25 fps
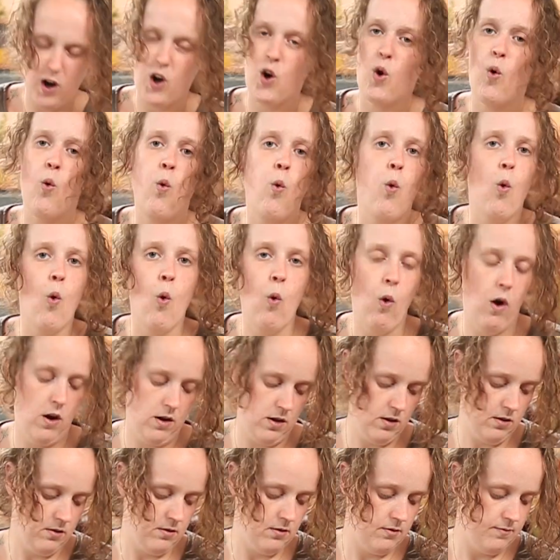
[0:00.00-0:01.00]
a
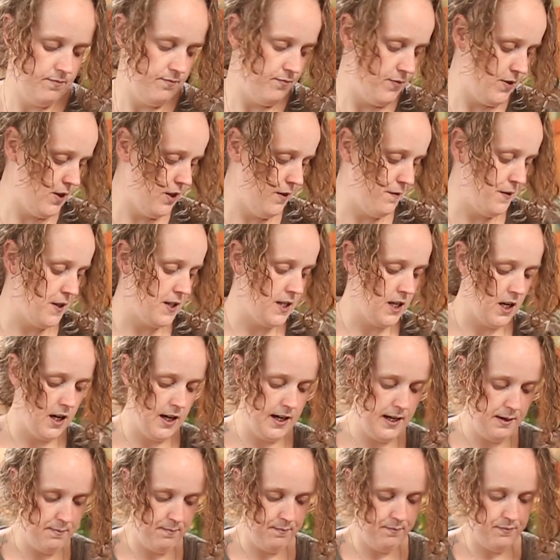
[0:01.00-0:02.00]
quarter of the
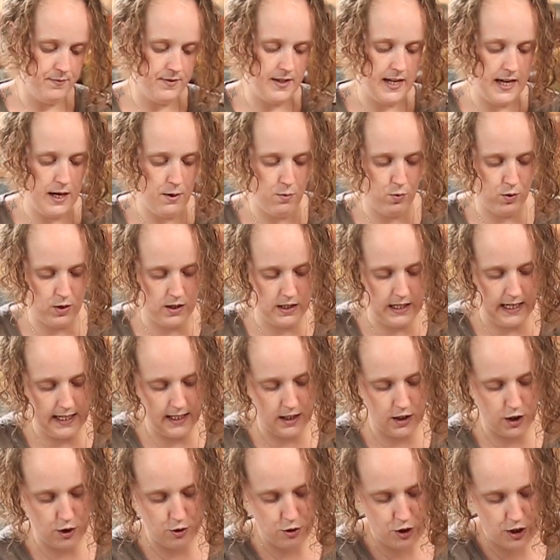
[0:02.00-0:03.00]
time that it would
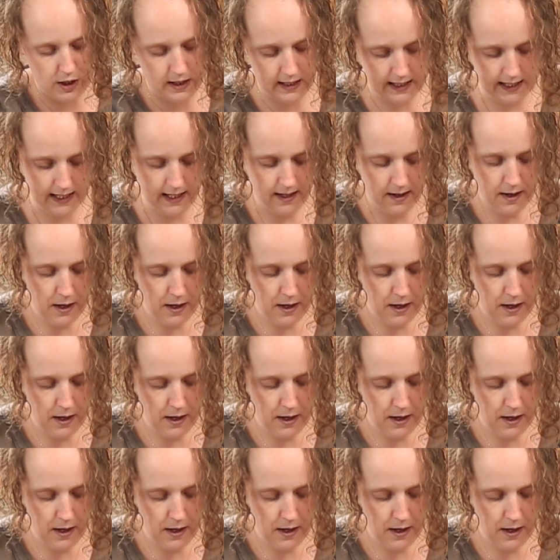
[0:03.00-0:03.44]
take usually.